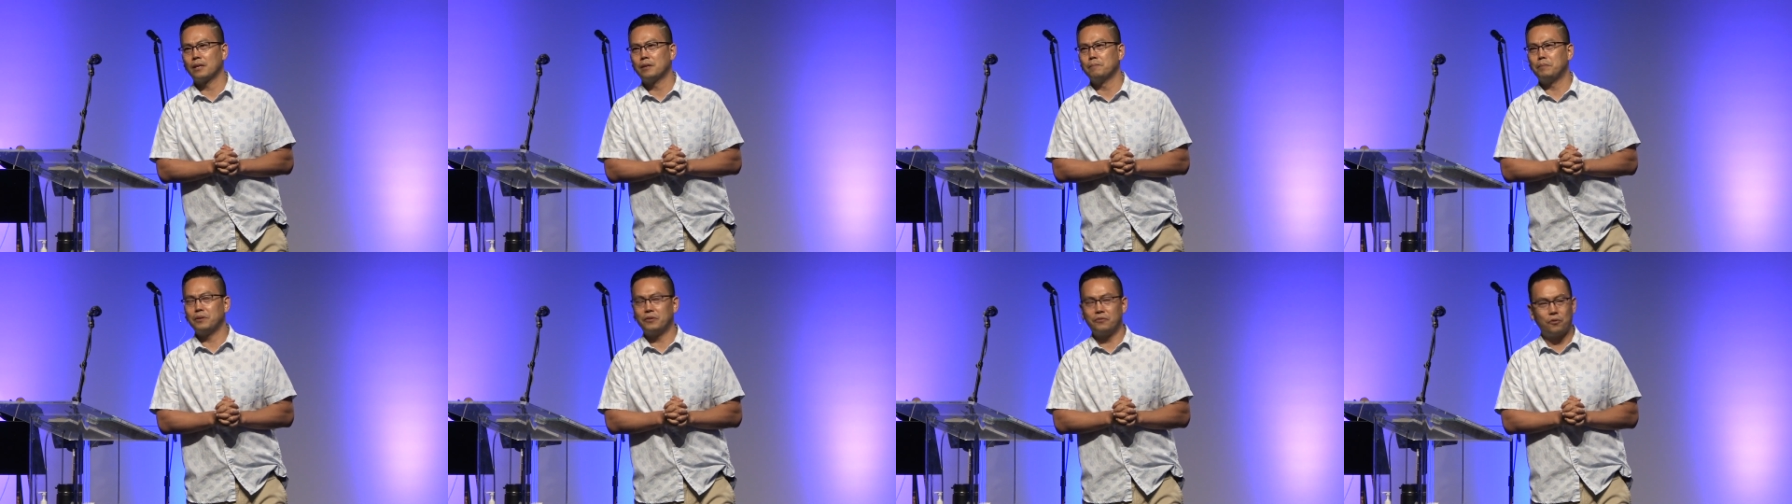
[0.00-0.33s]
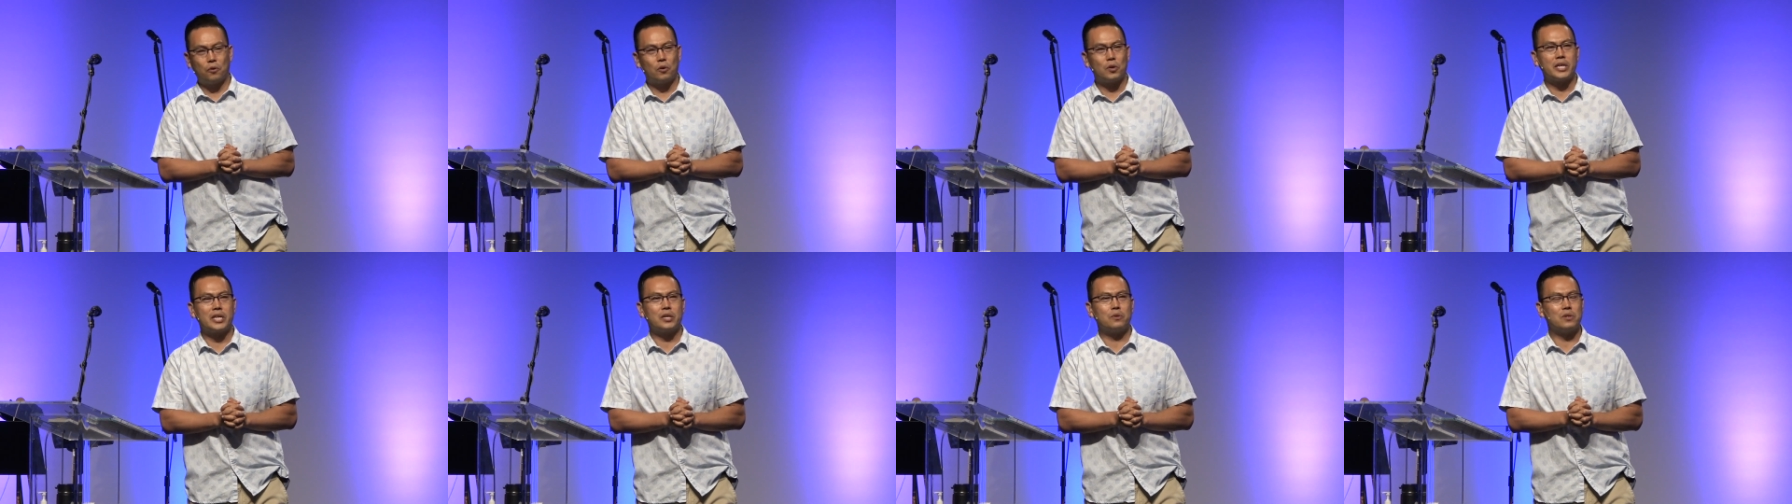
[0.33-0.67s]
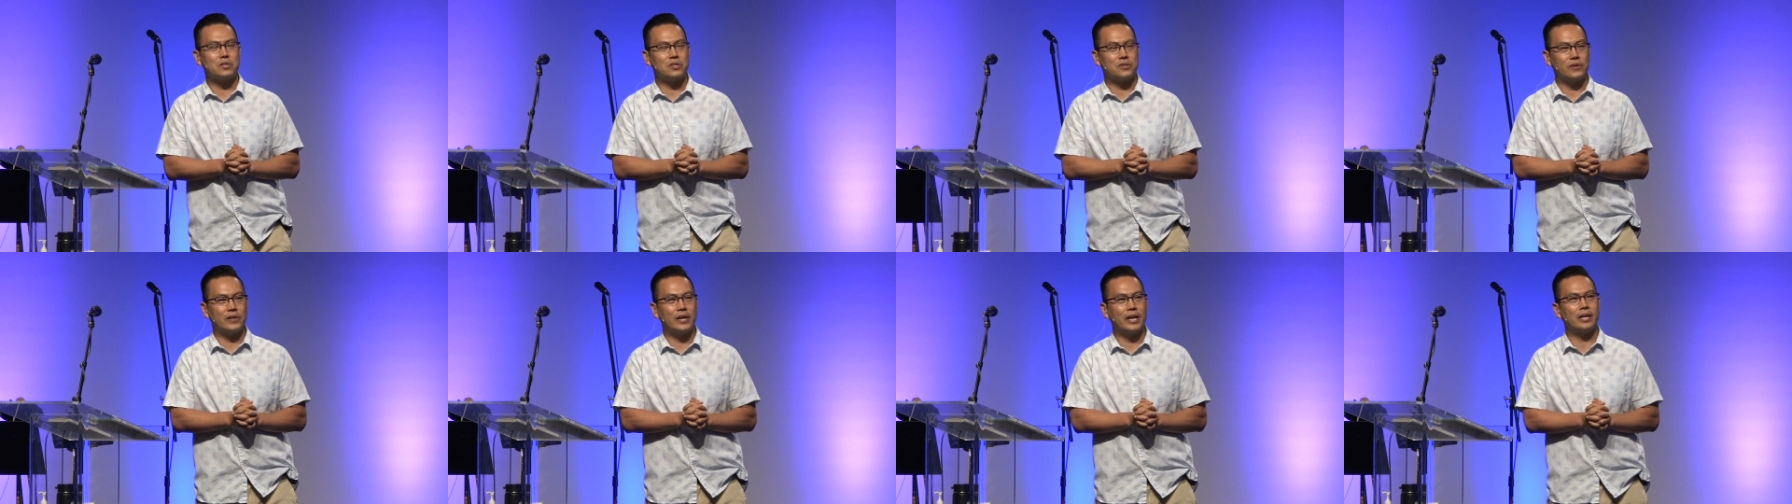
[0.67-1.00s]
before he
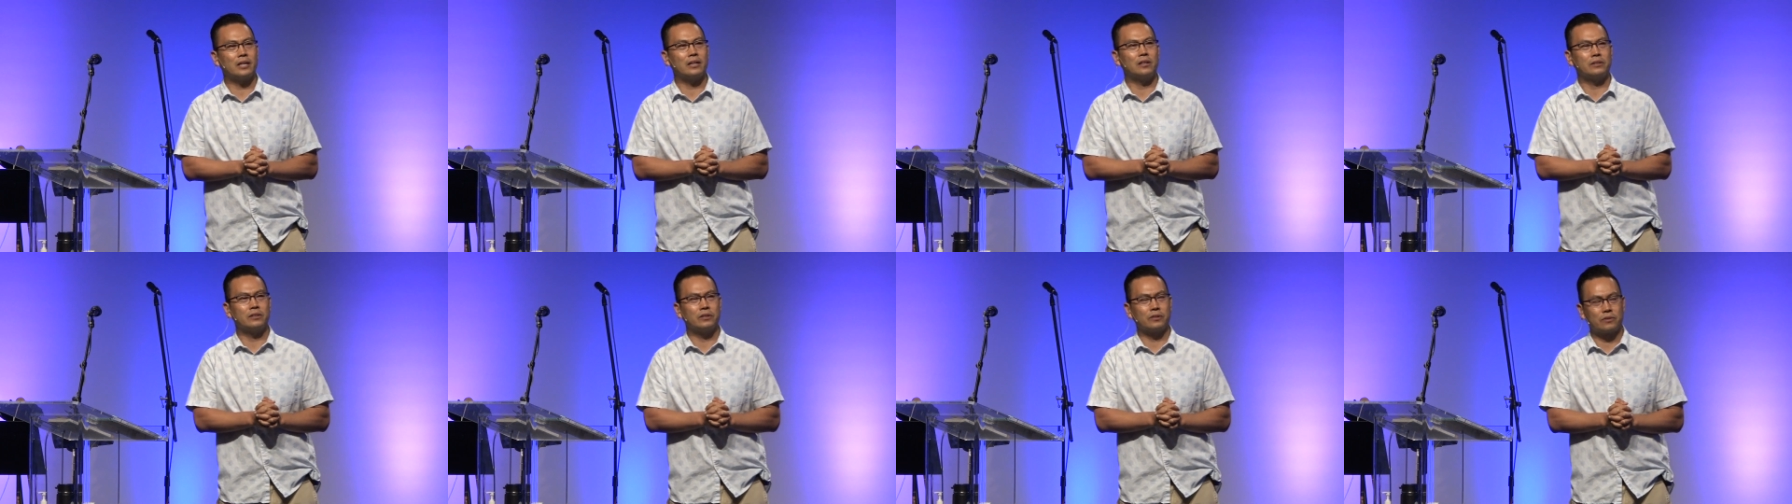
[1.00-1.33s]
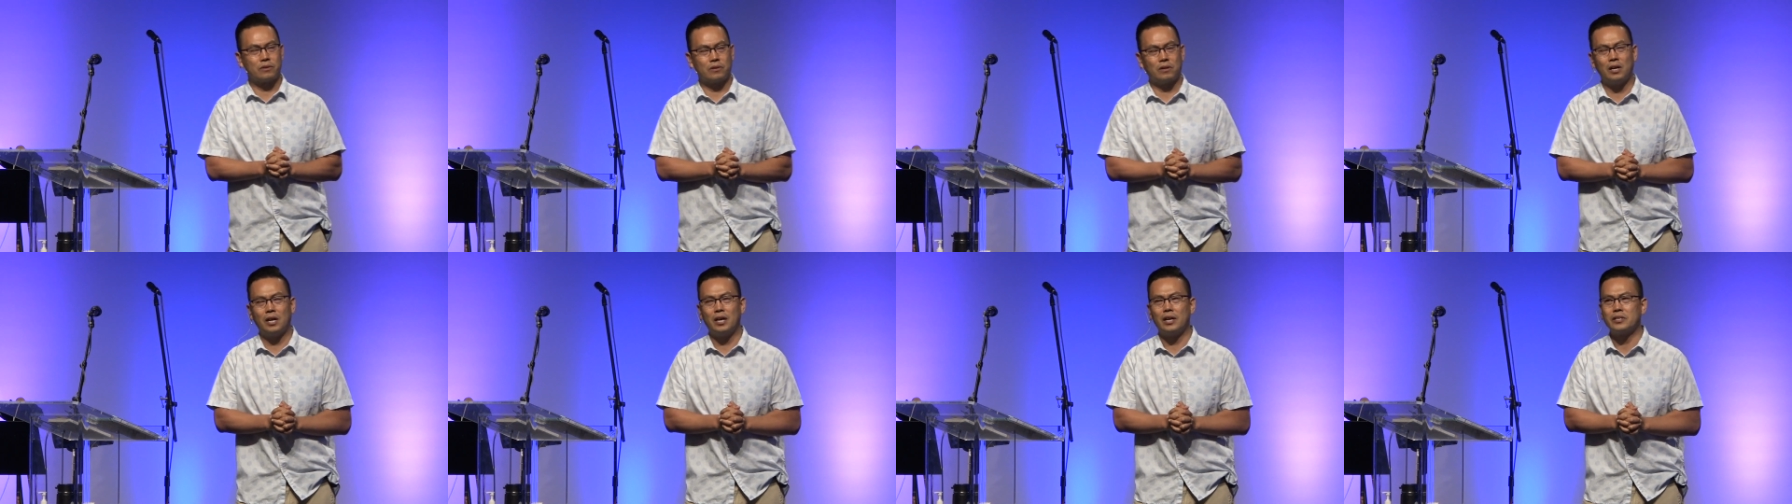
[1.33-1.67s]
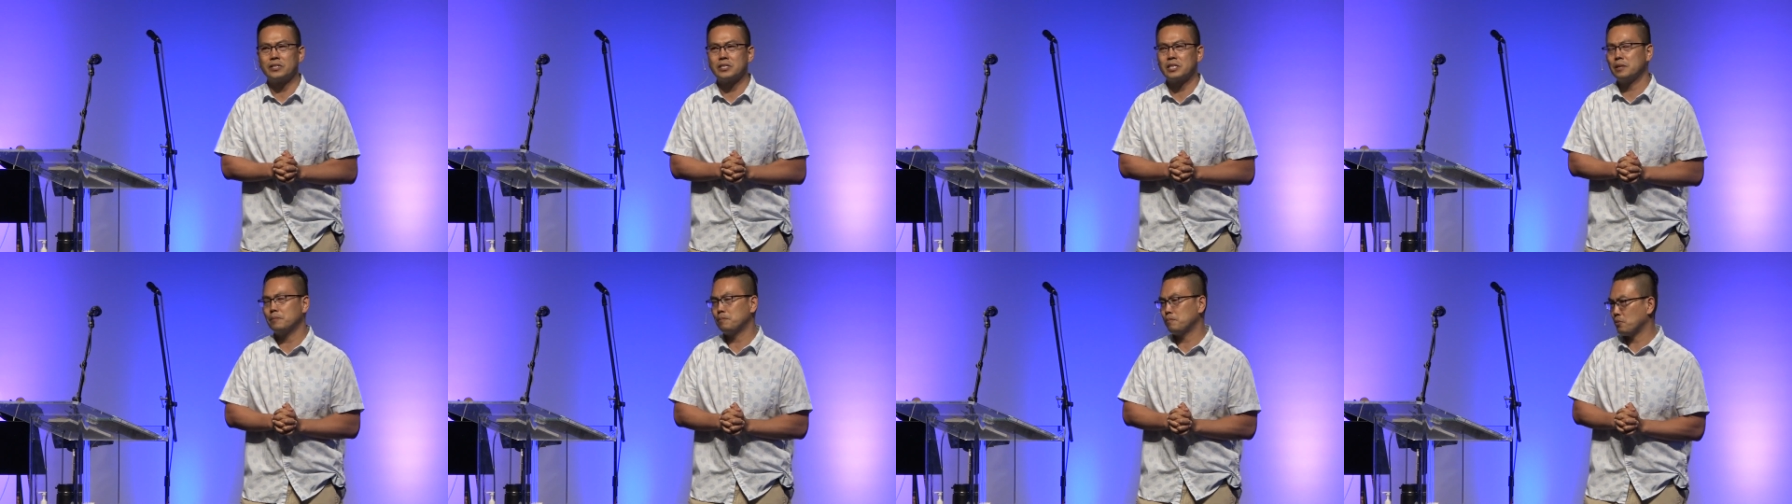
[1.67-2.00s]
was to hang on the
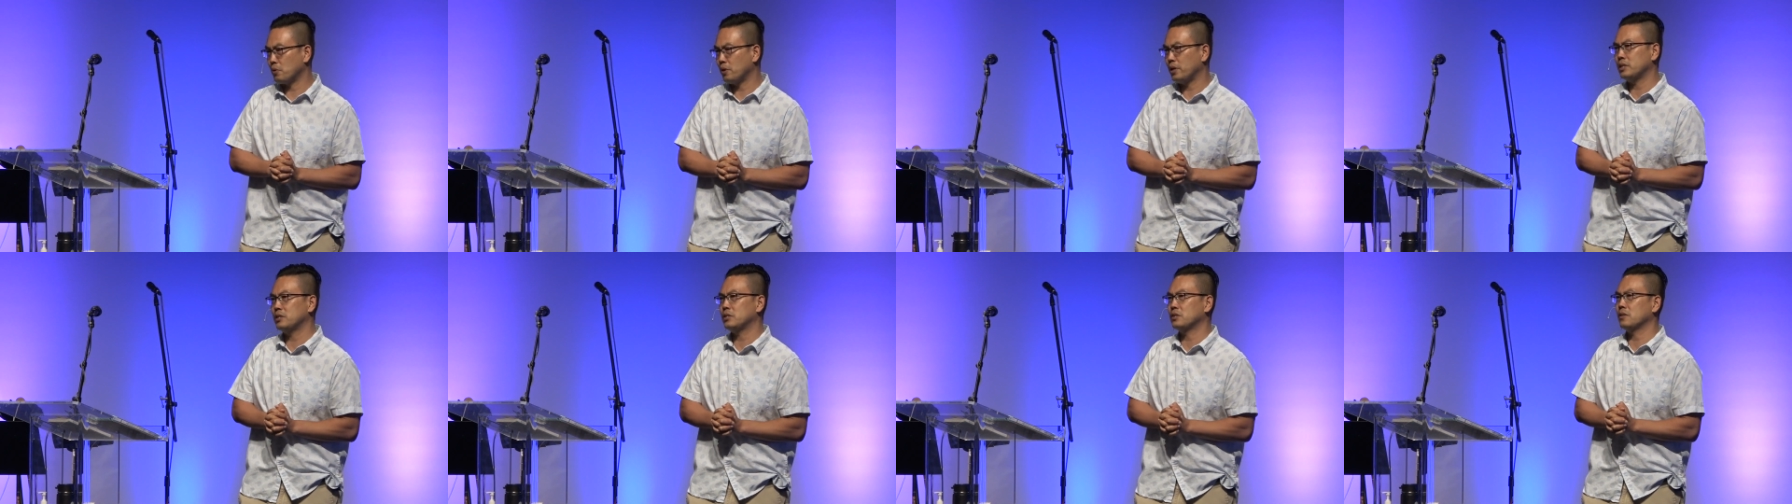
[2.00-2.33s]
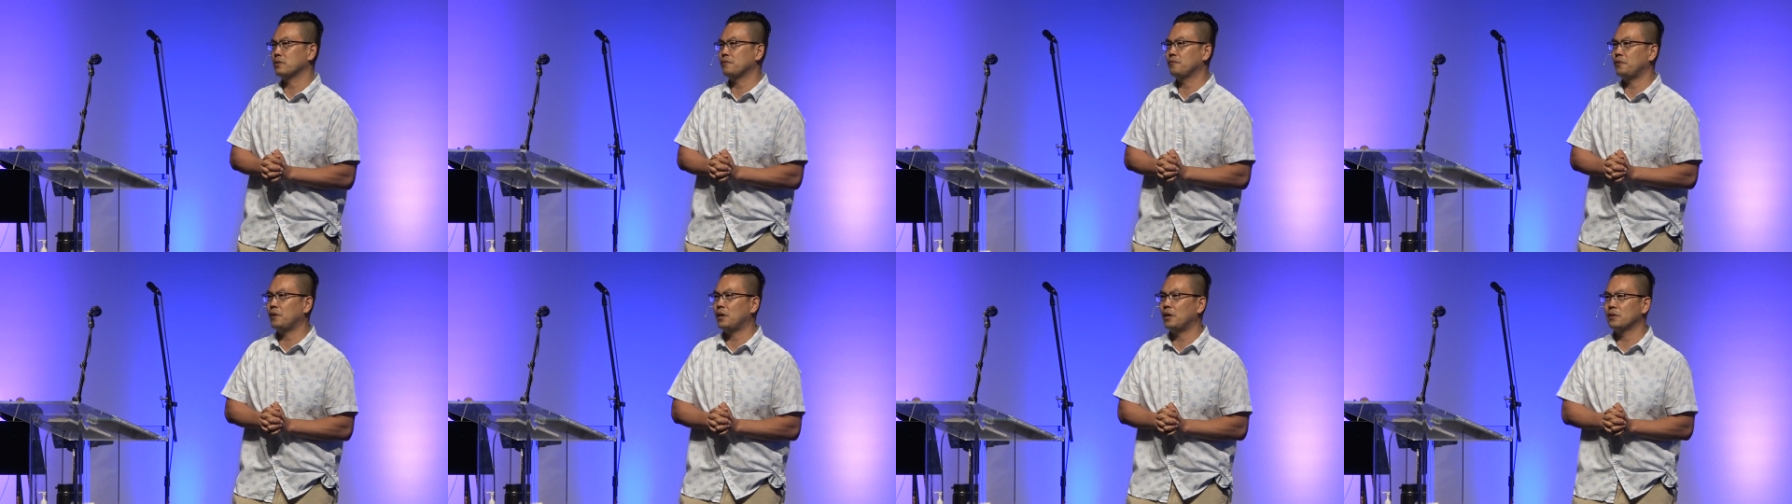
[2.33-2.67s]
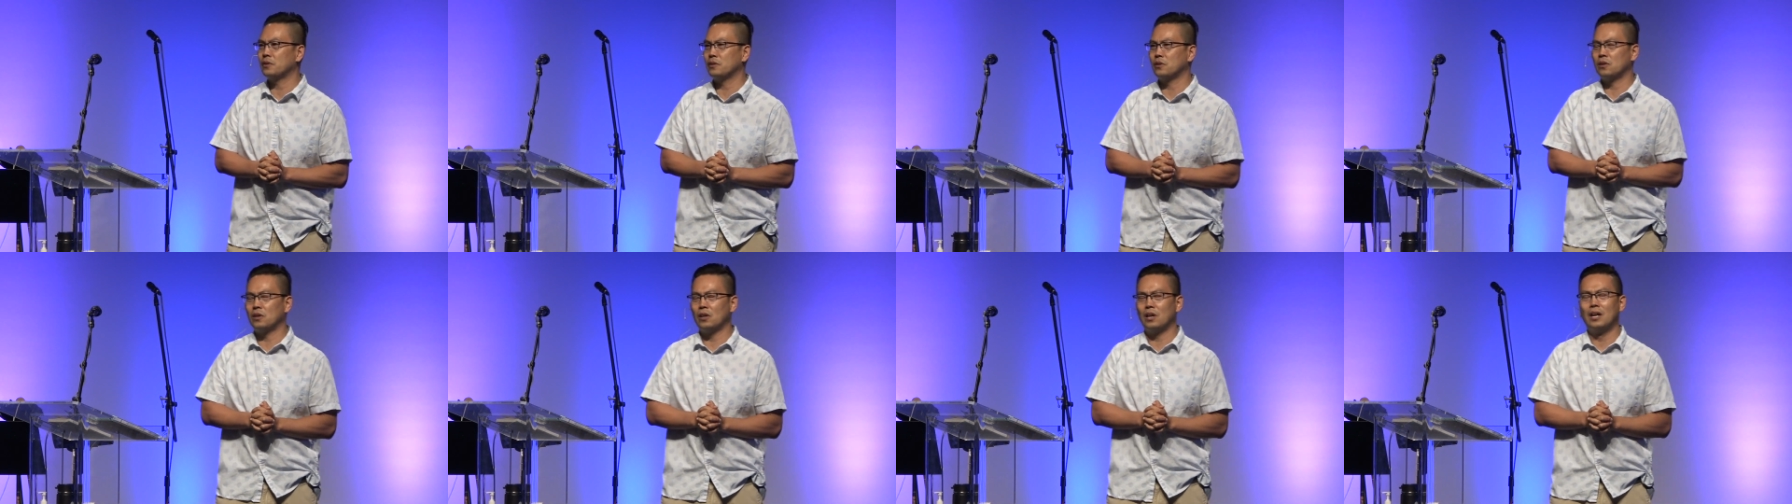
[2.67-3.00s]
cross, he prayed to the
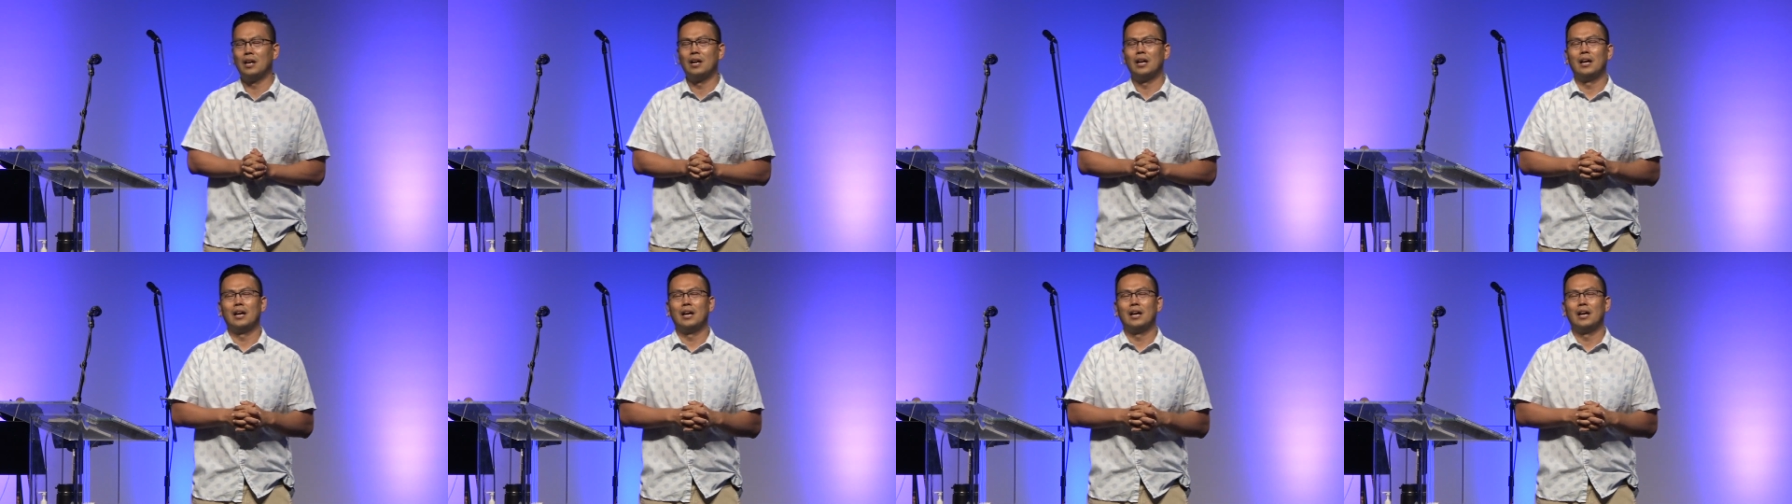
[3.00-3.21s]
Father,